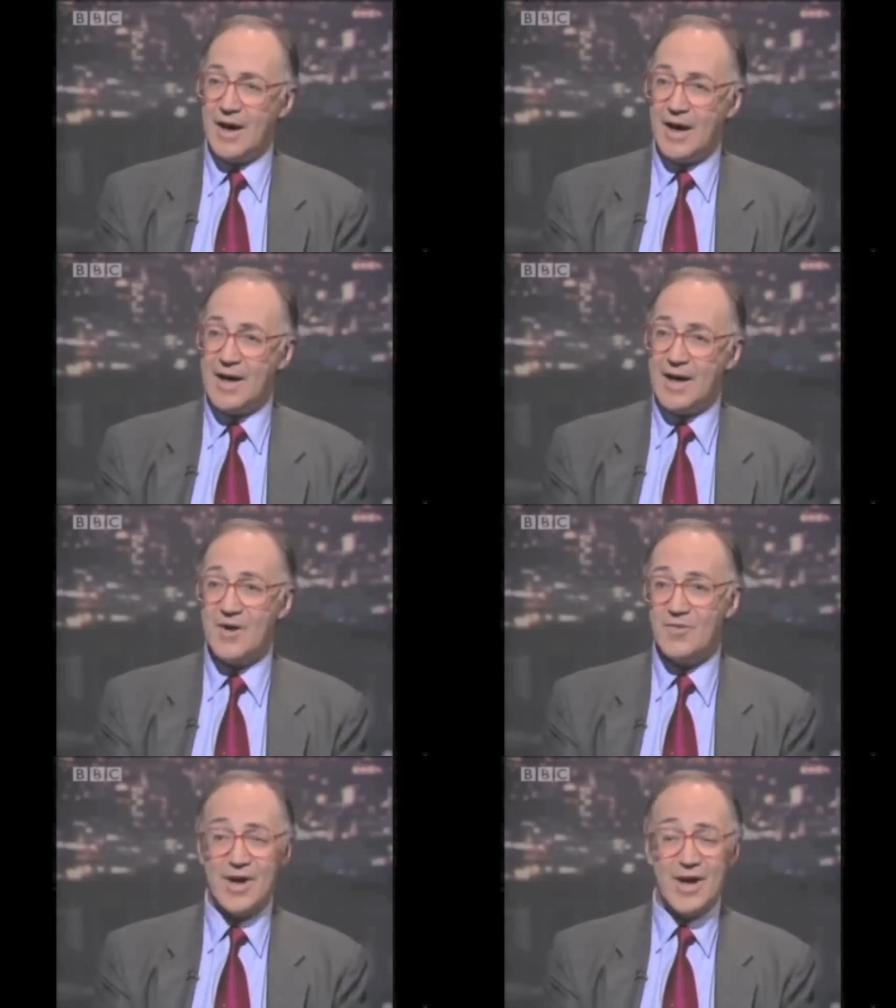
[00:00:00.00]
I
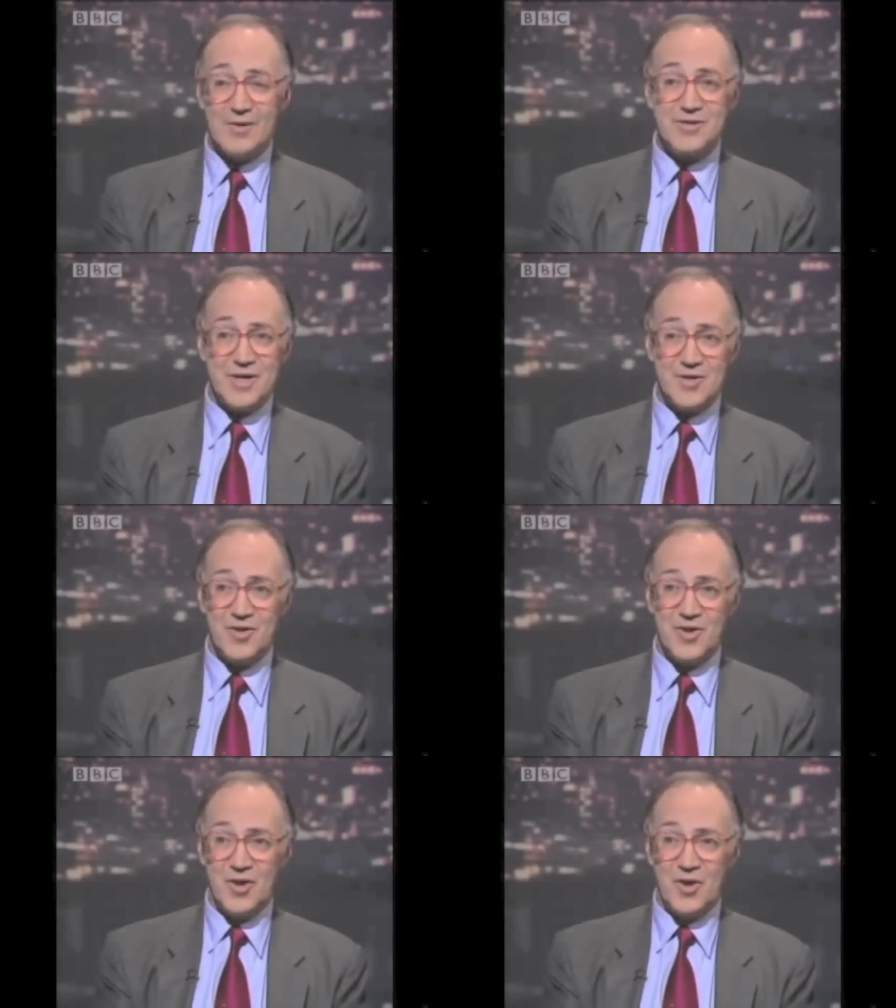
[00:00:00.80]
have accounted
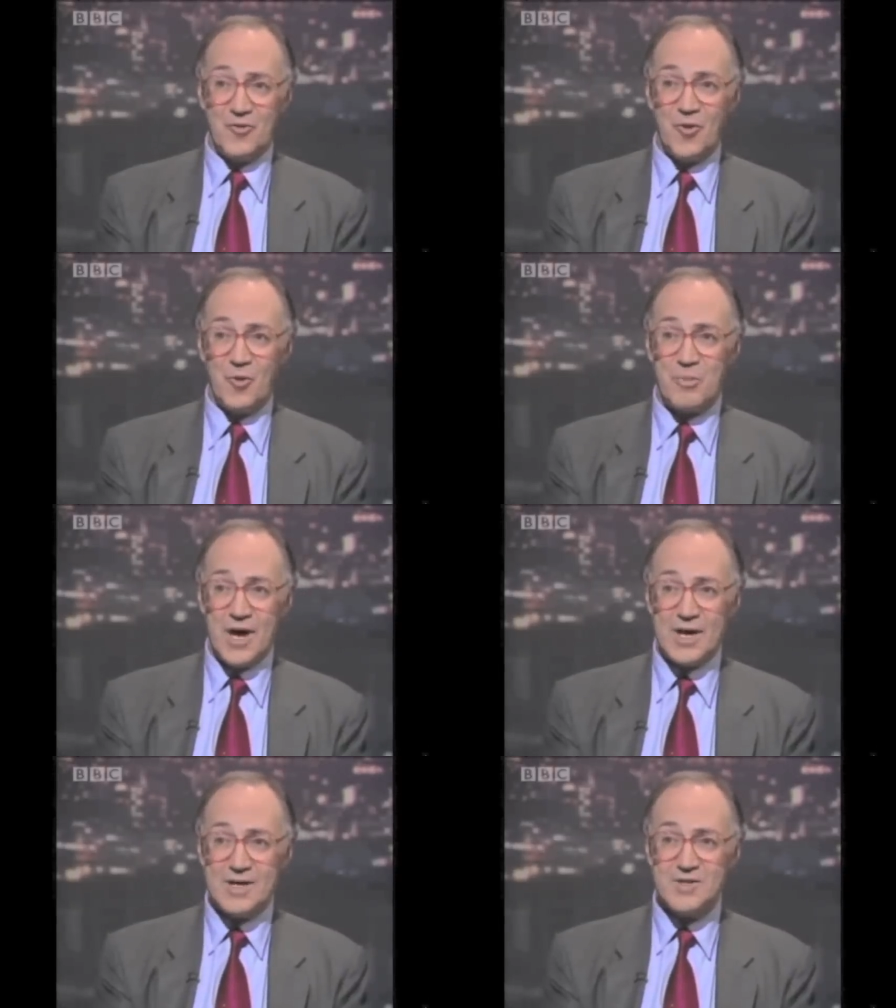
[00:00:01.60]
for
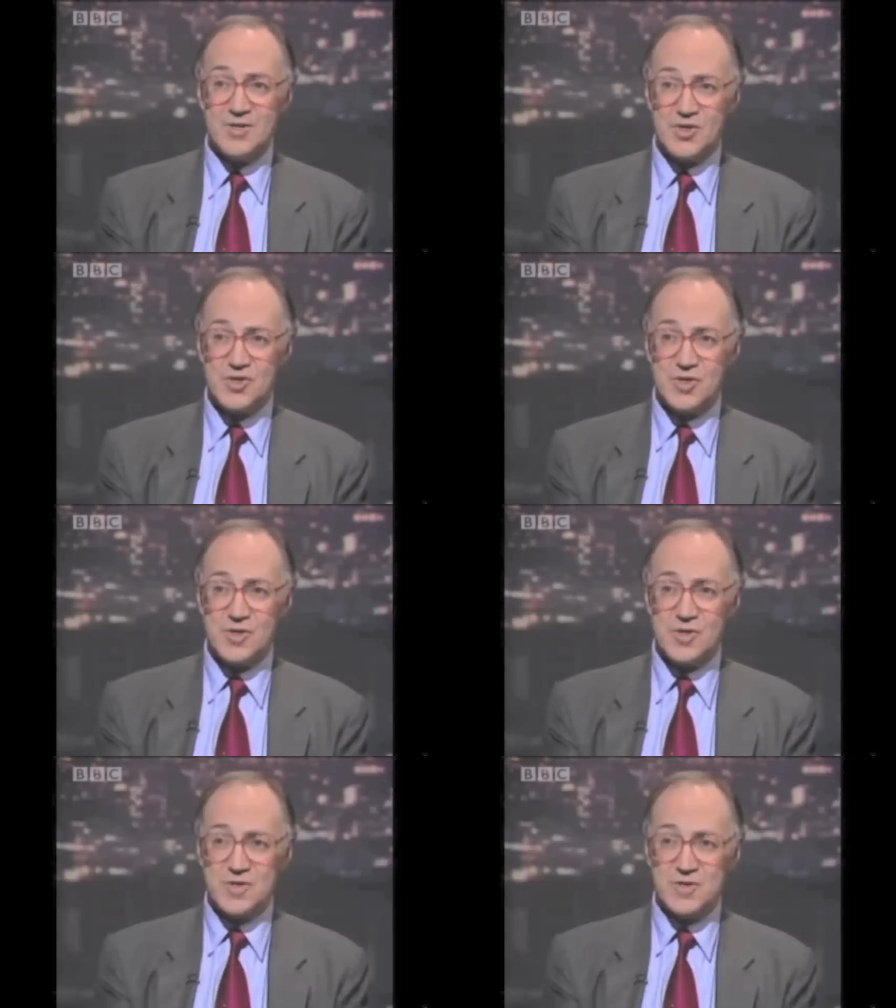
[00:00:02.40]
my decision to
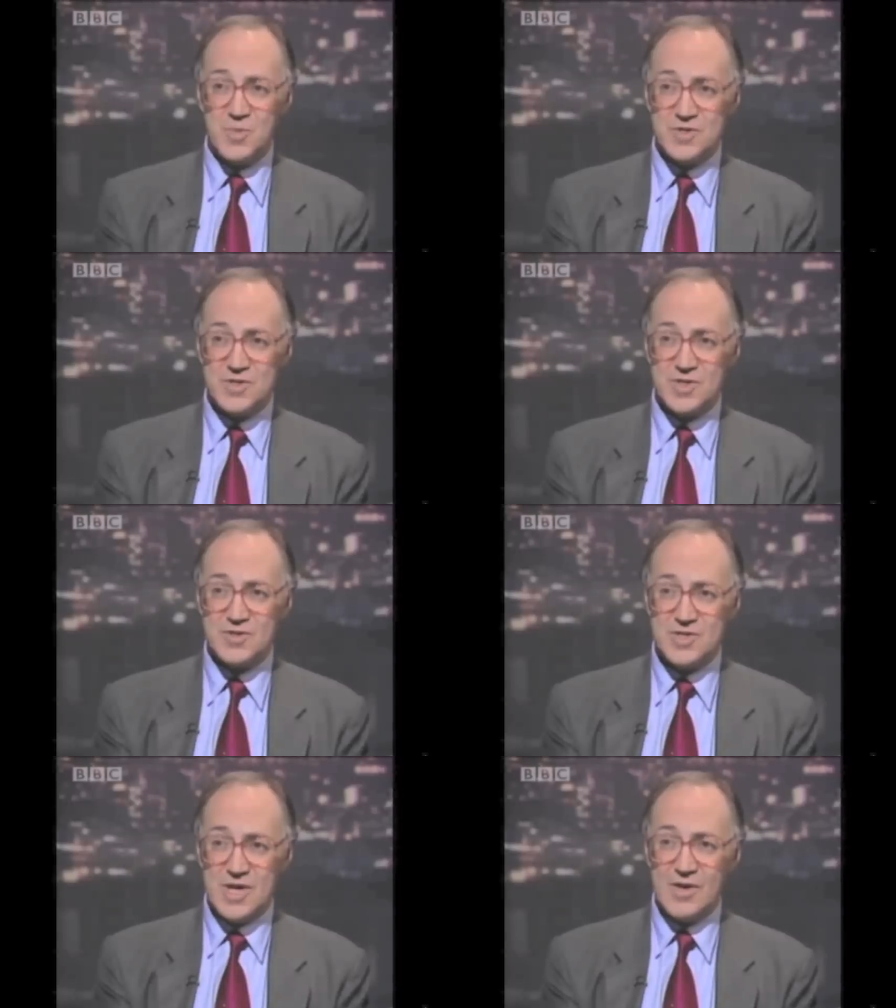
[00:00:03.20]
dismiss
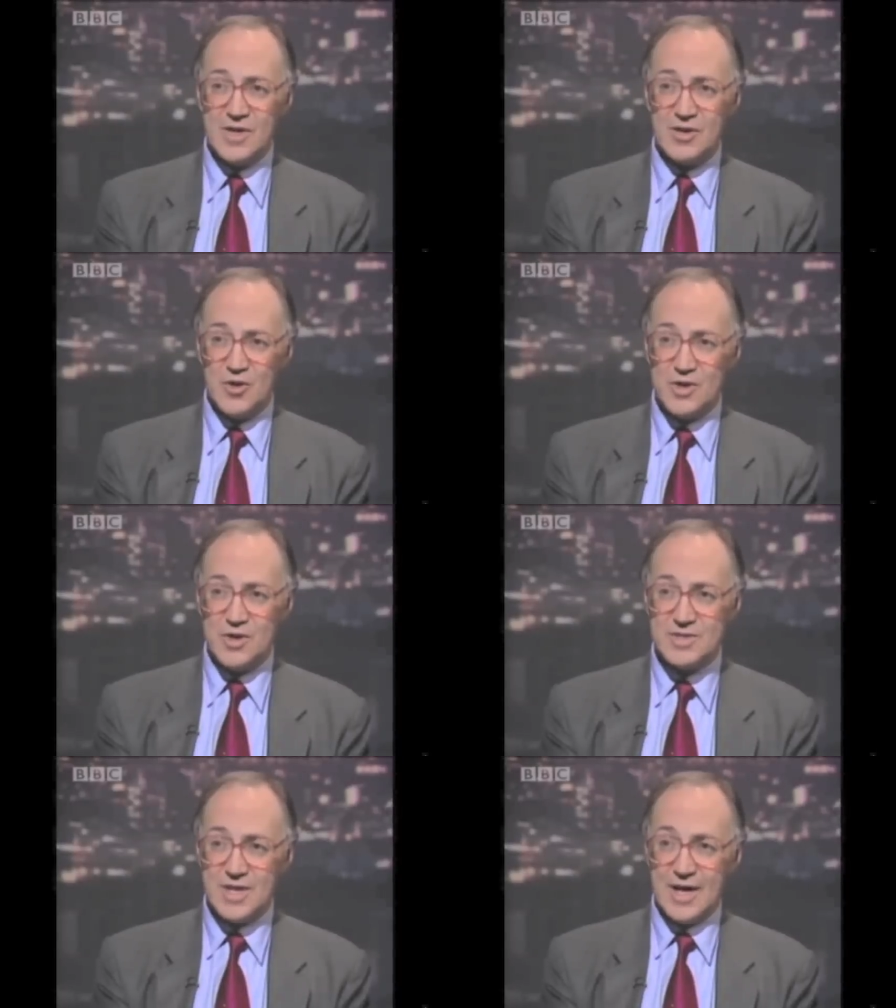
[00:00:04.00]
Derek
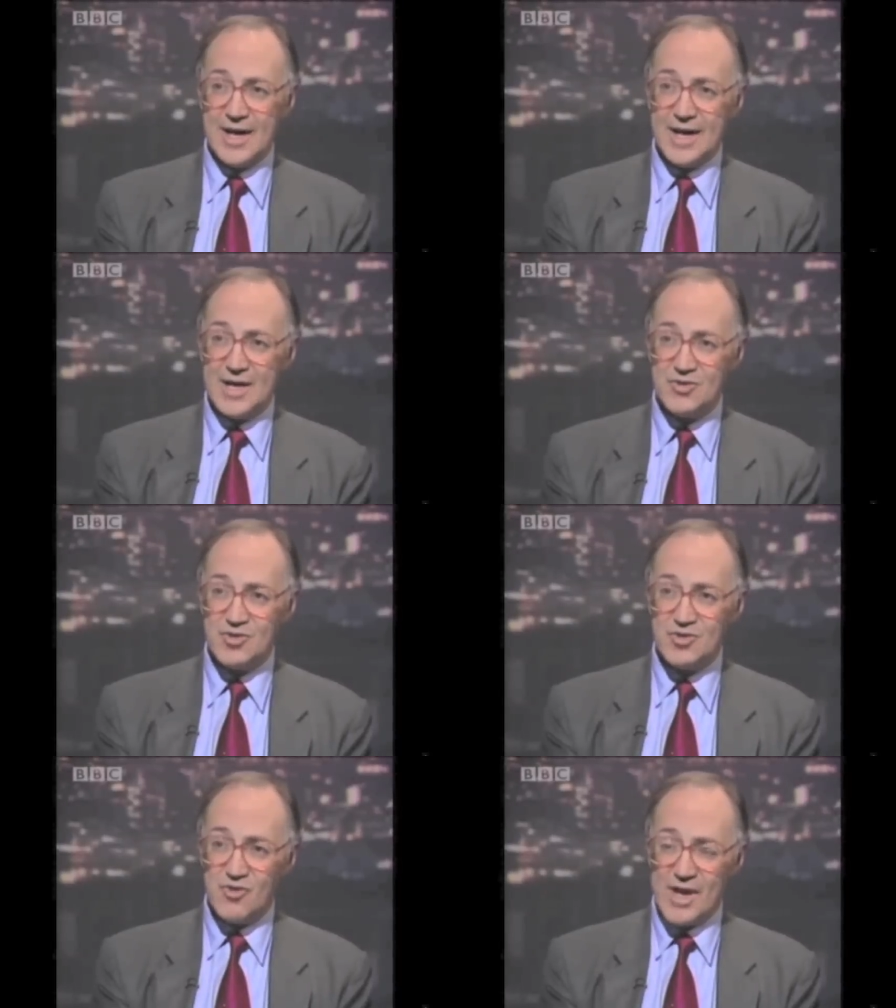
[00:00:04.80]
Lewis. Did you threaten
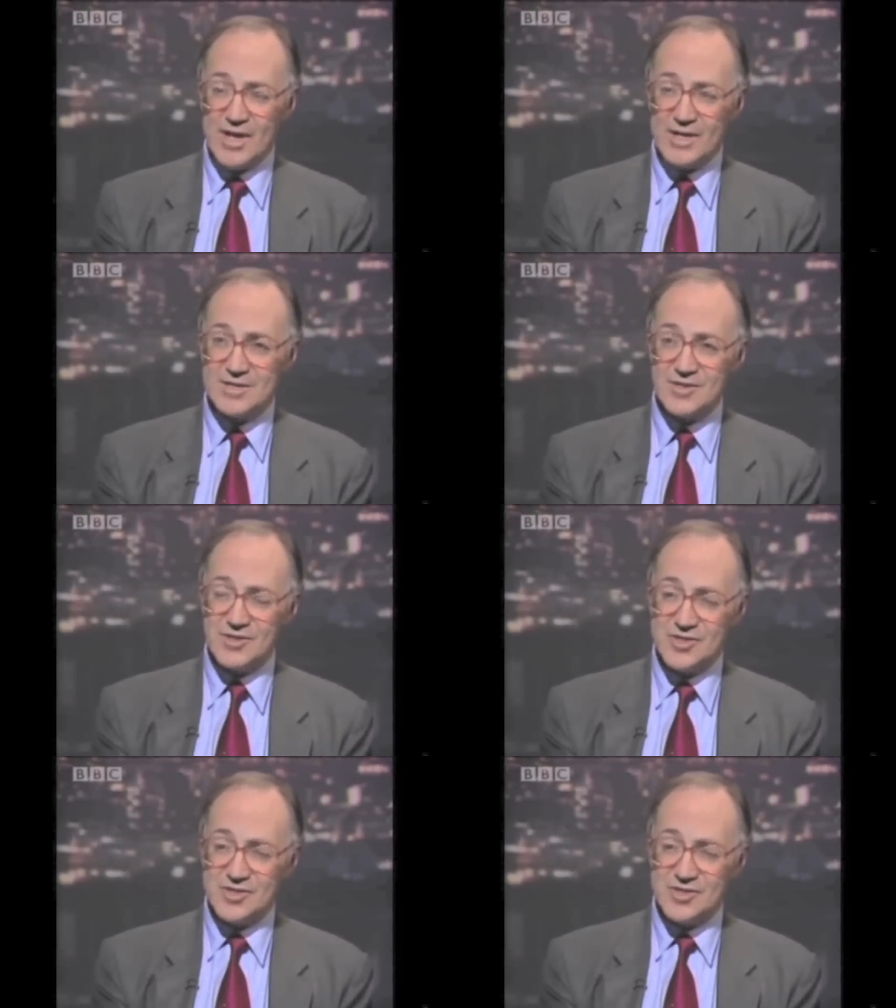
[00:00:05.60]
to overrule him?